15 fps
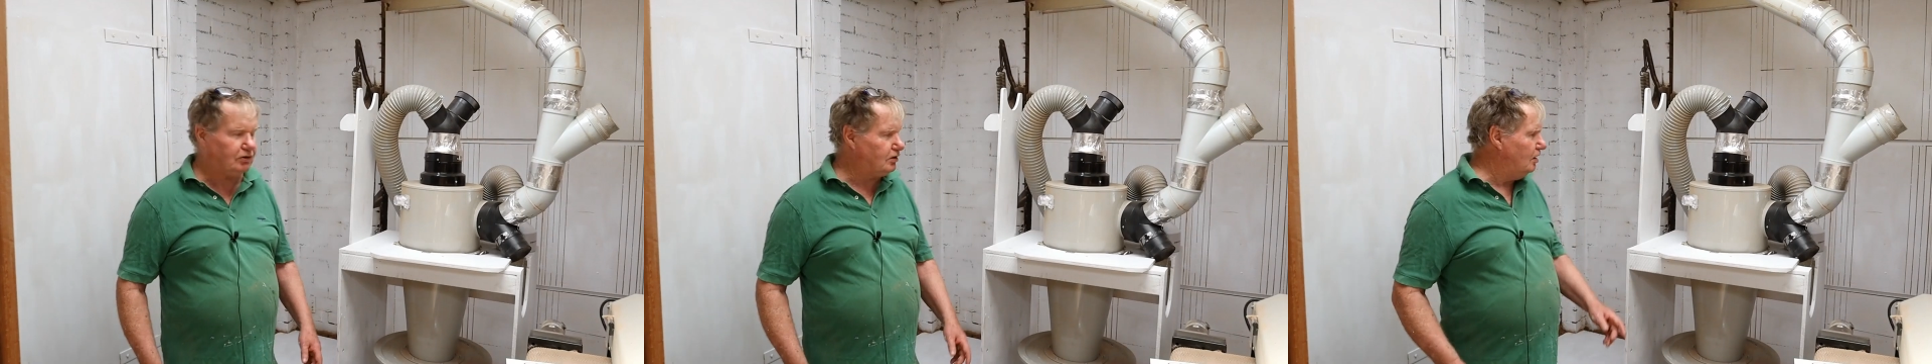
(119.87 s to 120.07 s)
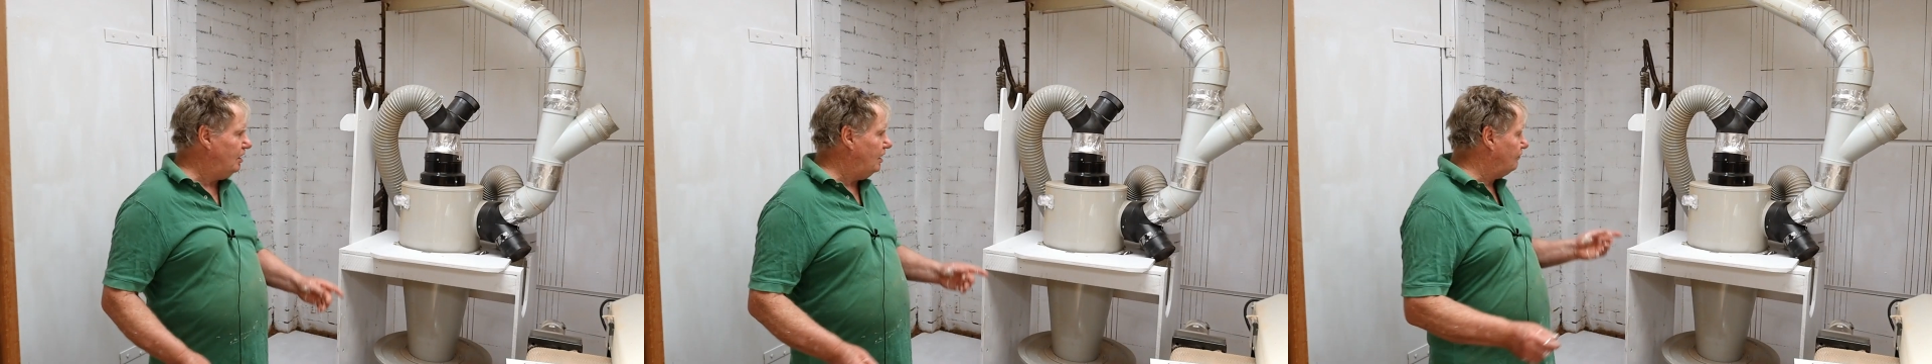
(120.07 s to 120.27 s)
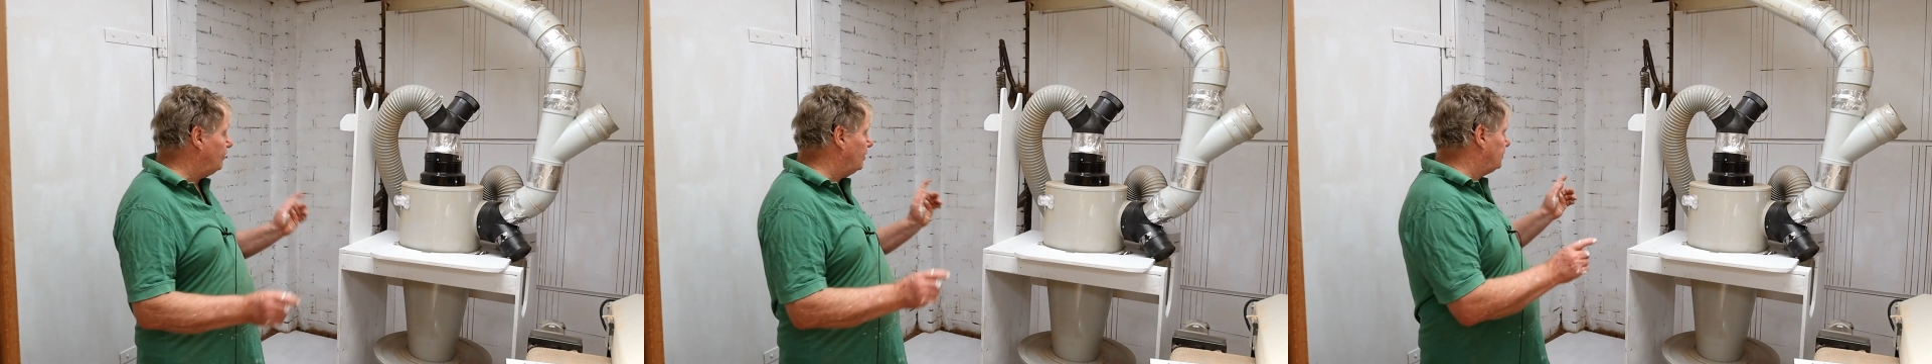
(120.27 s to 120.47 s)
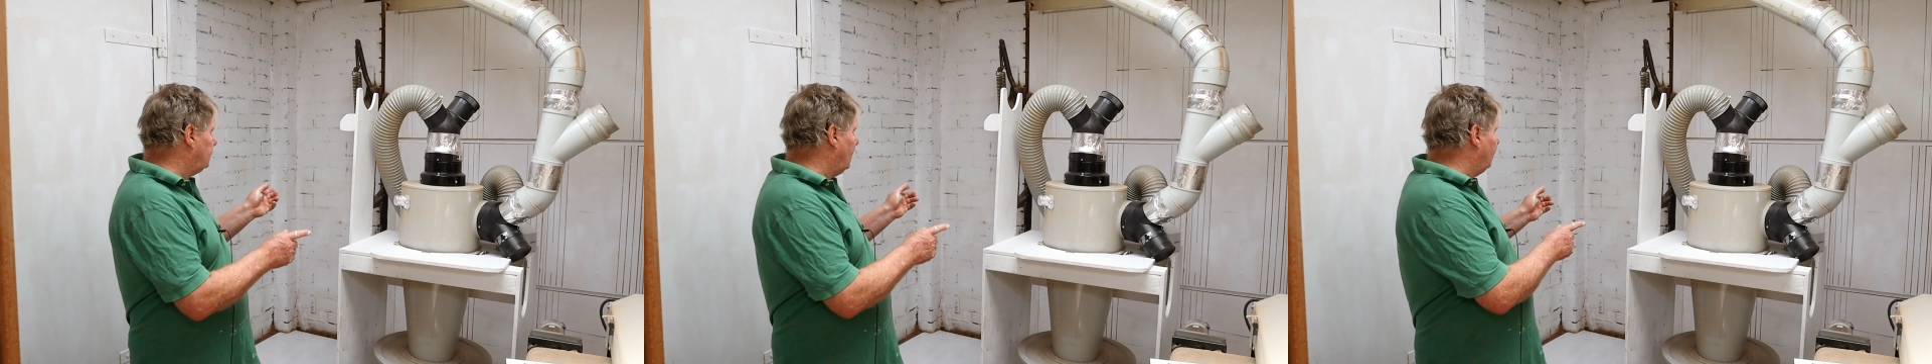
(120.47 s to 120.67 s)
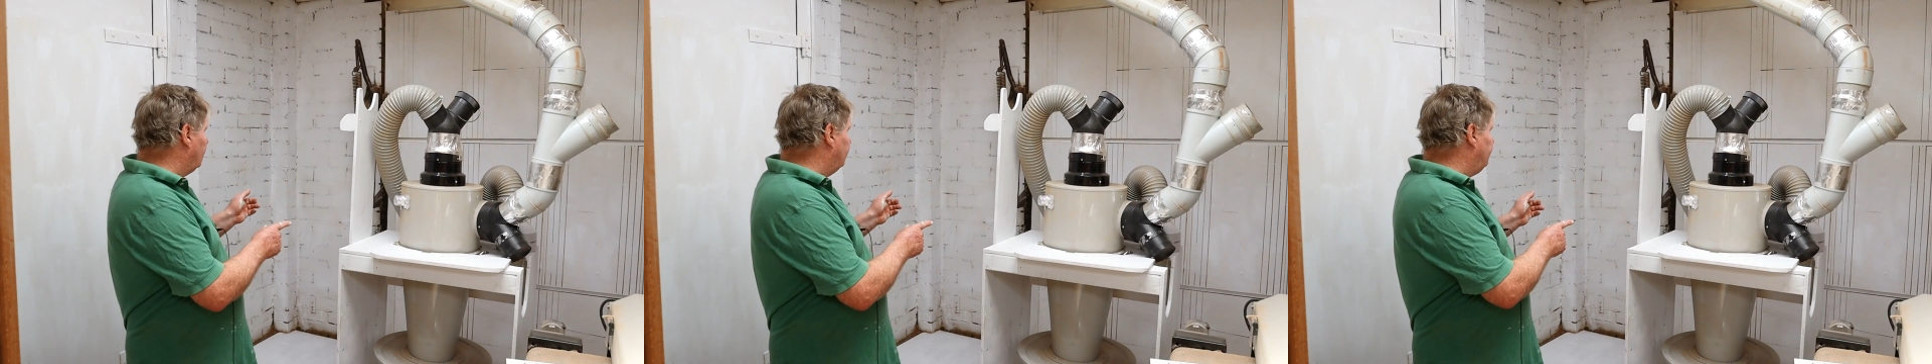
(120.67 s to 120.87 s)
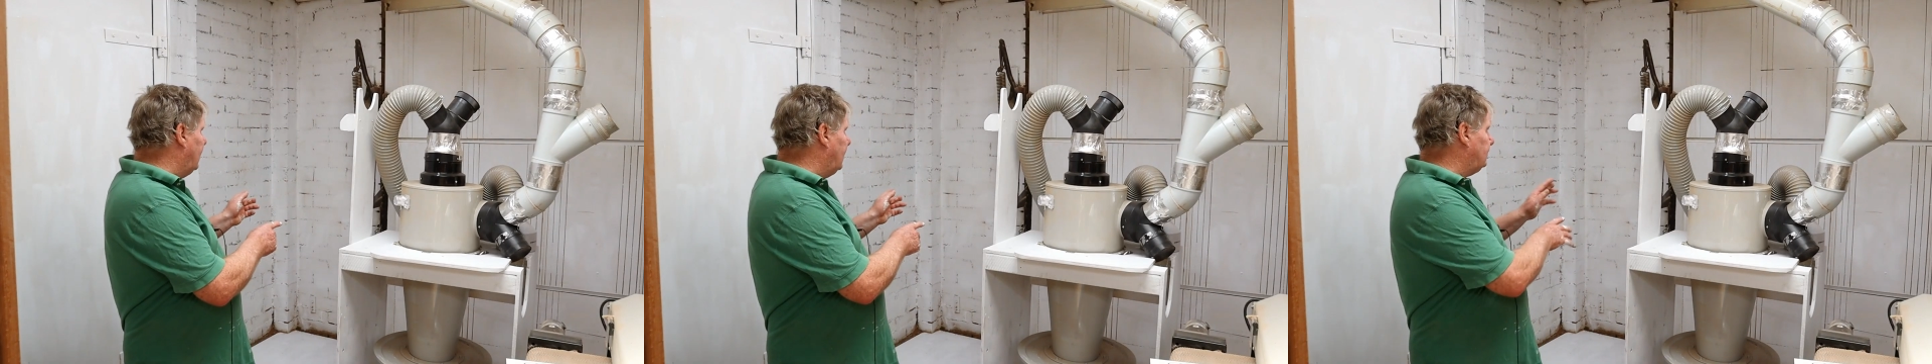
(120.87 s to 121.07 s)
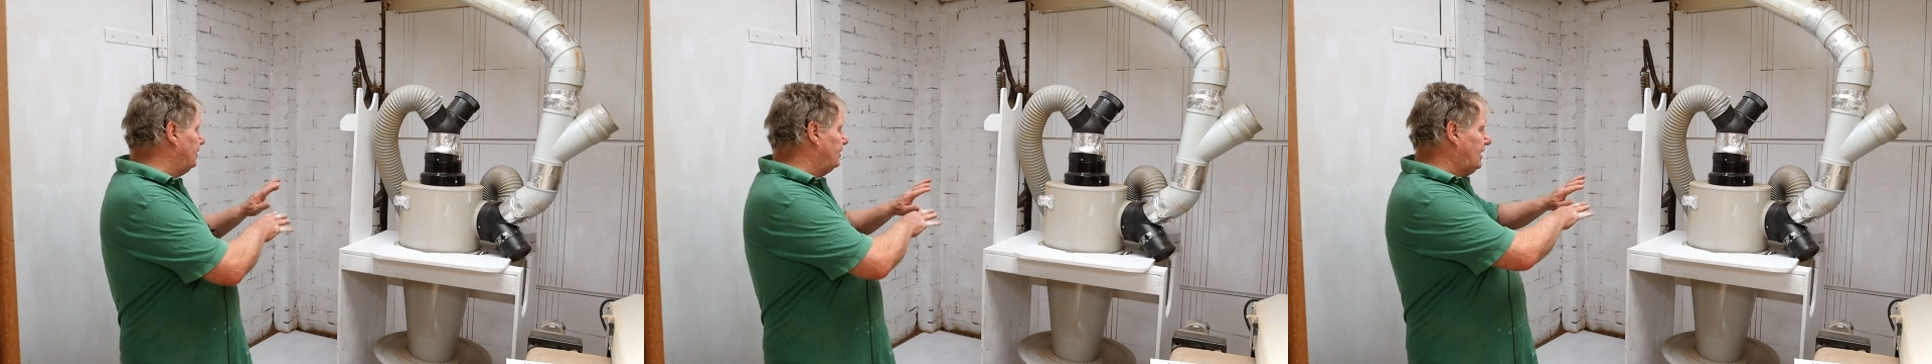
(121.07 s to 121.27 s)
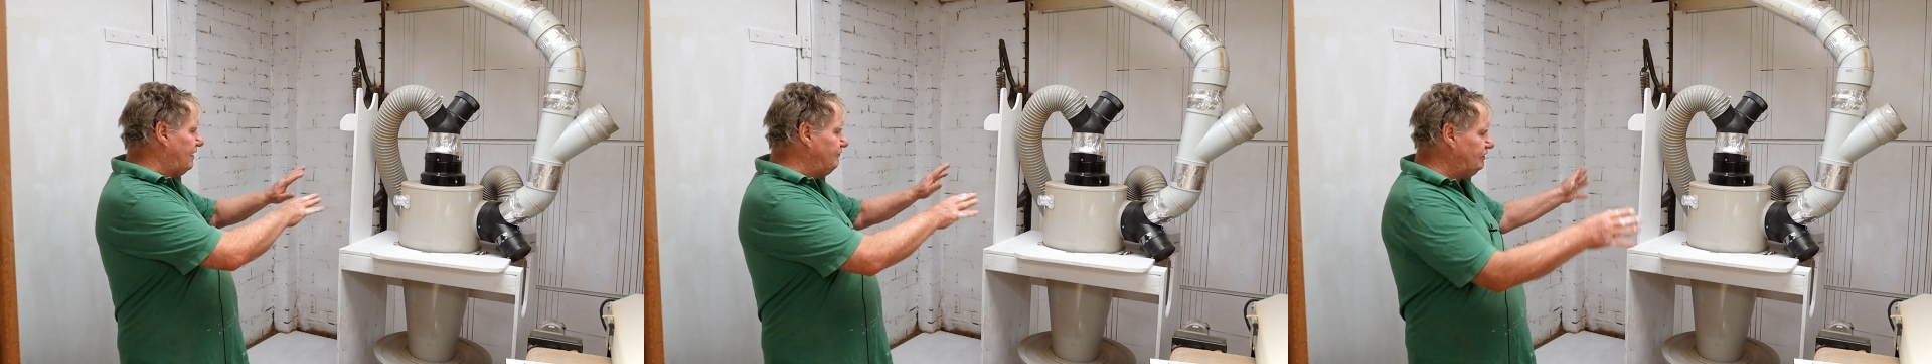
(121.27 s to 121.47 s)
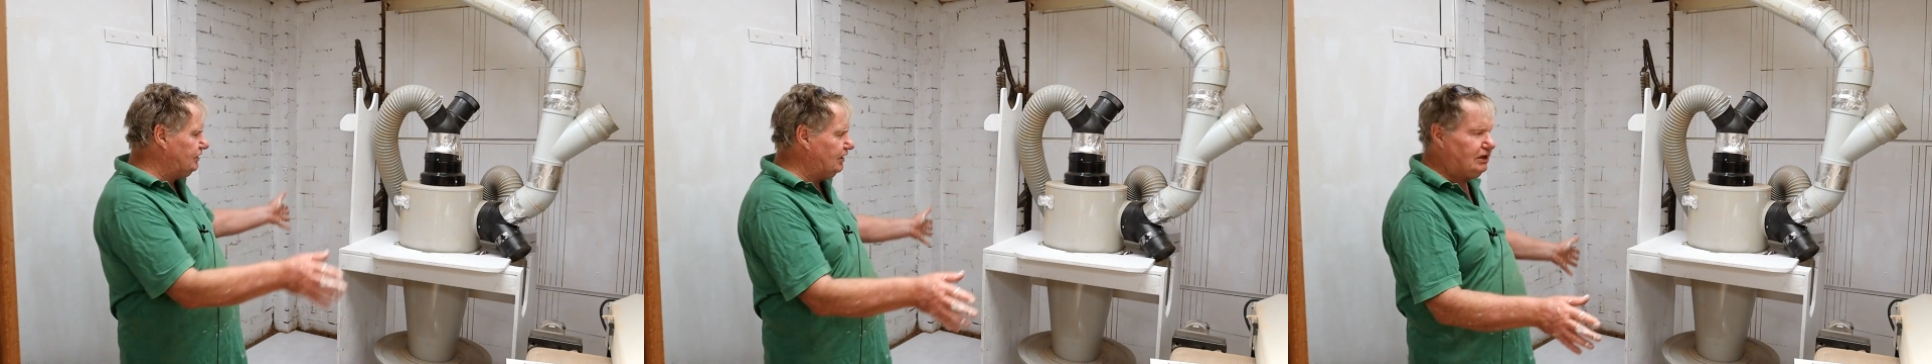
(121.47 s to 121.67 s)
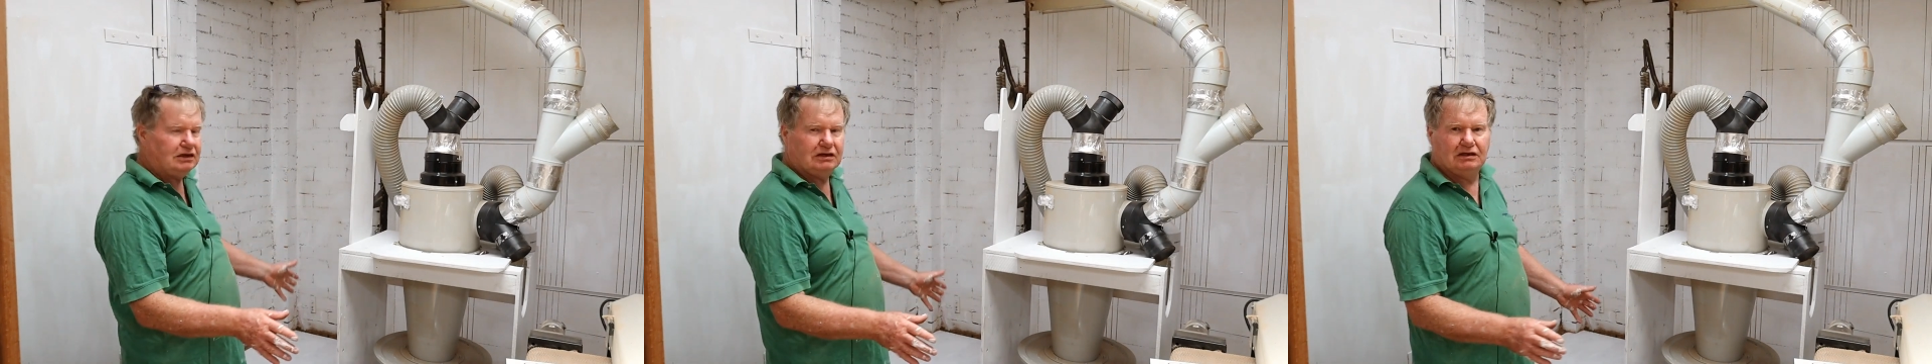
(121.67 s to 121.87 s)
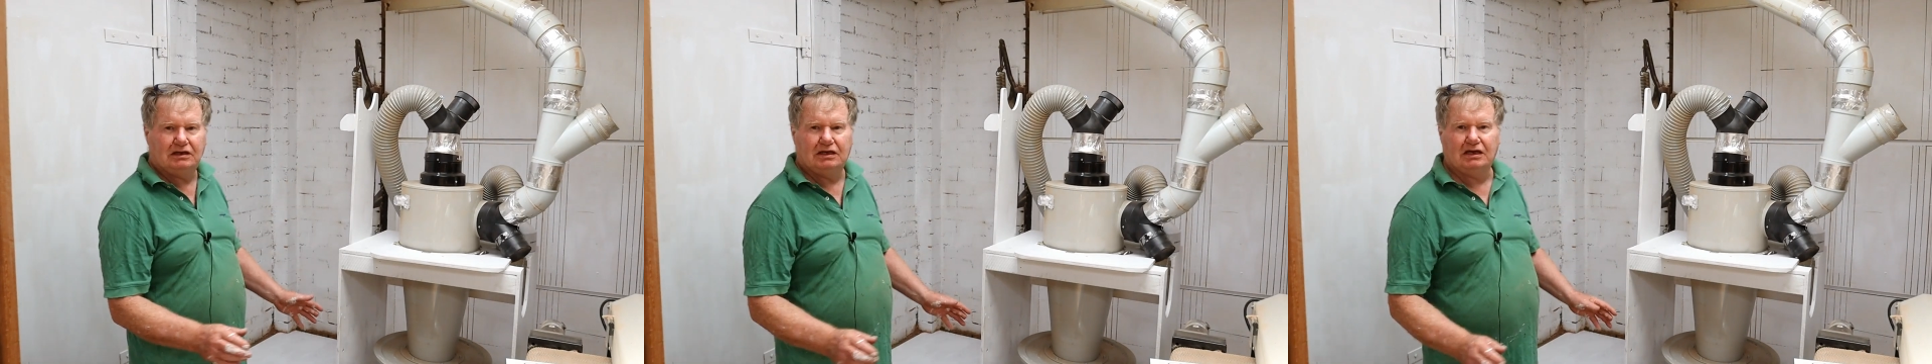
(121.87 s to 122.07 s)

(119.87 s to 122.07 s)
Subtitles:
look, I've got a coat of paint on everything.